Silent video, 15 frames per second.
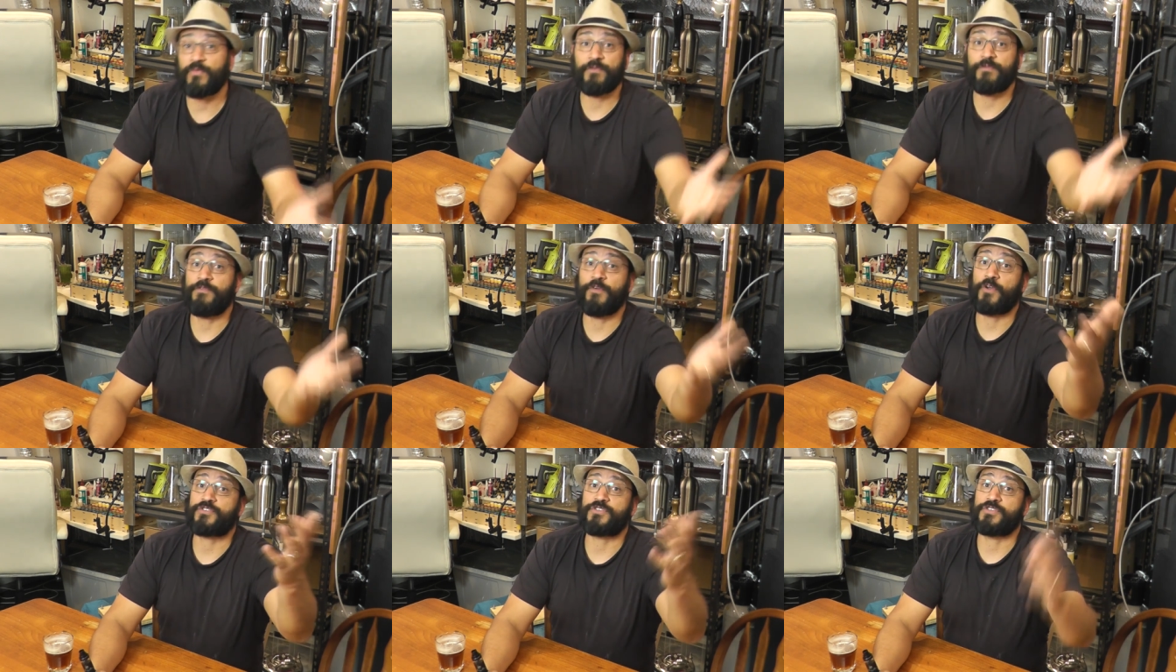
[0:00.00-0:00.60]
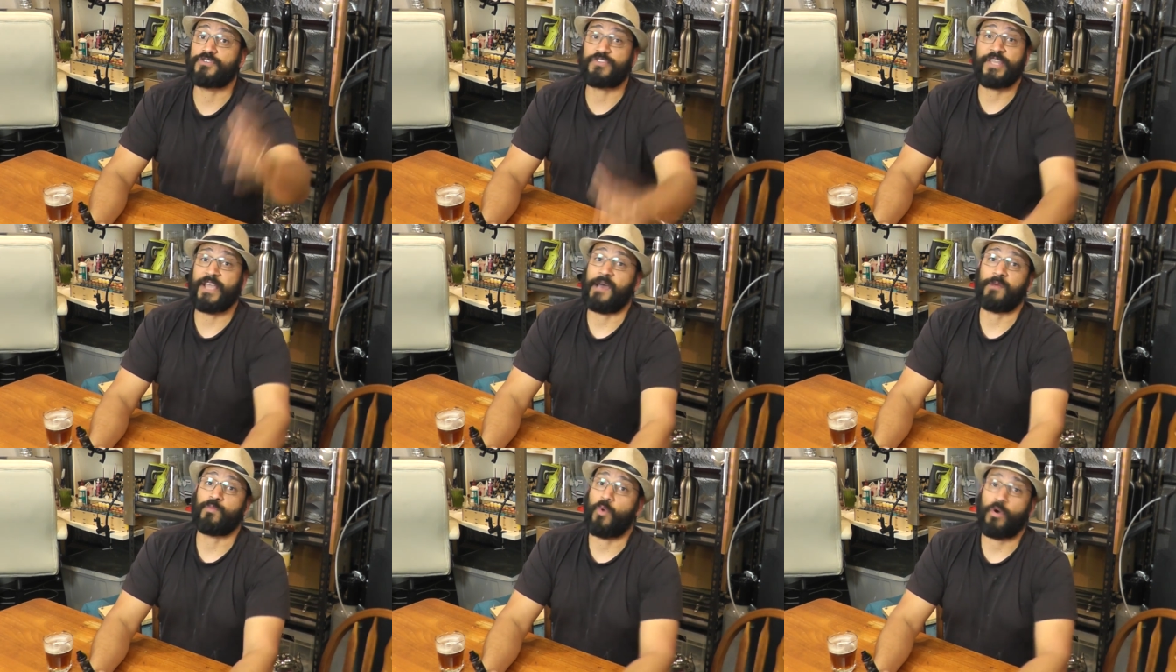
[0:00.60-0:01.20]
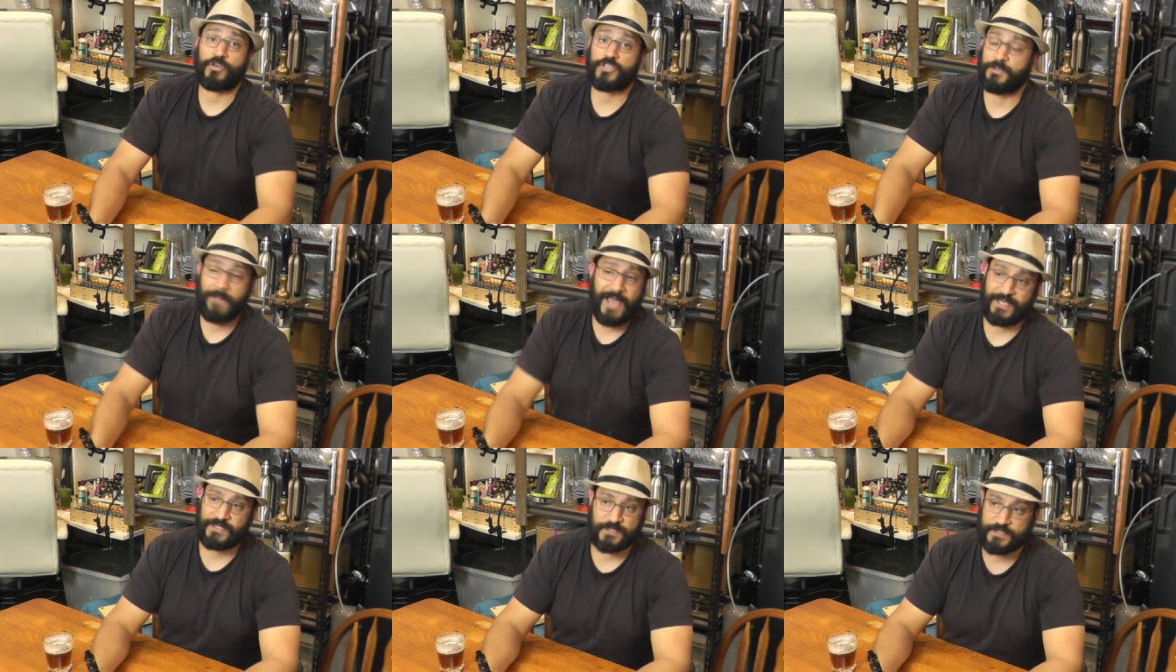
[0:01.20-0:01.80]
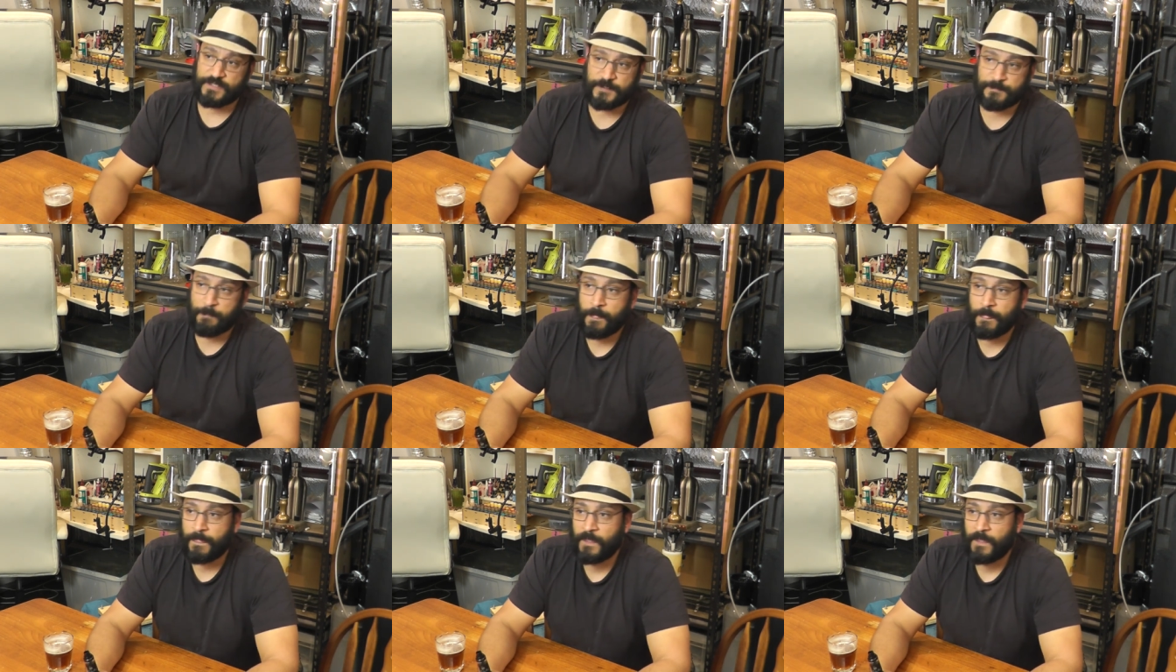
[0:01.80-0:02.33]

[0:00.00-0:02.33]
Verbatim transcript: versus the unwashed masses.